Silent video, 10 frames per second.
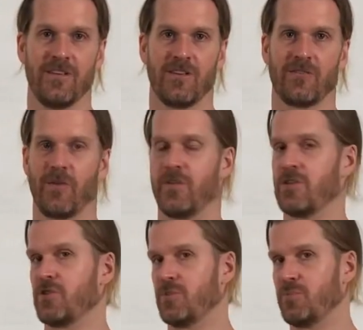so that
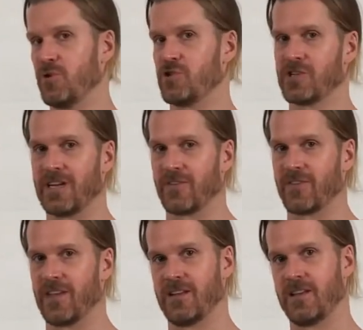you can push against
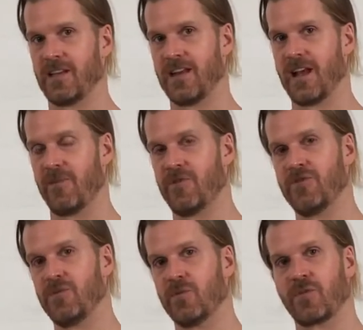it and have the
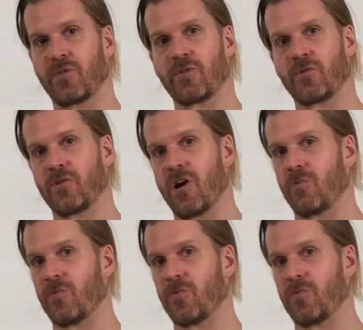Newton's third law